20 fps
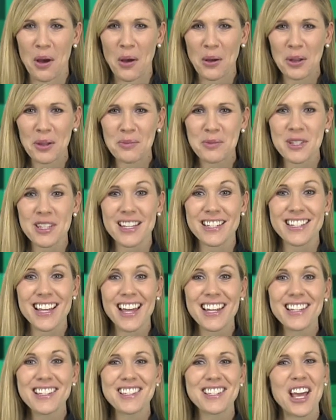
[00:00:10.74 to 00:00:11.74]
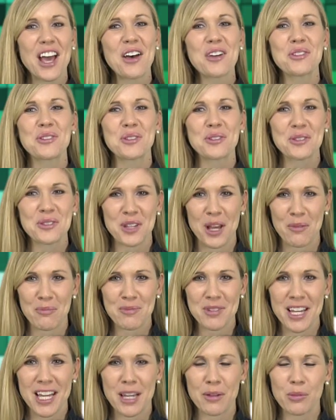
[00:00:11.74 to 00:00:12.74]
welcome to the Tennis Now News
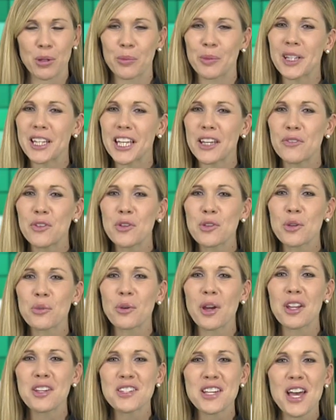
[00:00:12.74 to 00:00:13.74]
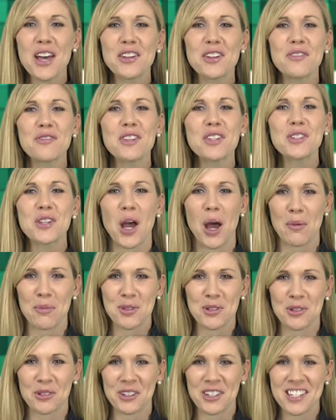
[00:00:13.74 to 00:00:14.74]
Update, where we give you the rundown of the top
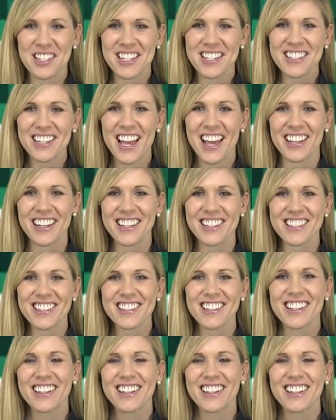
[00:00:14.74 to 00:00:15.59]
stories in tennis.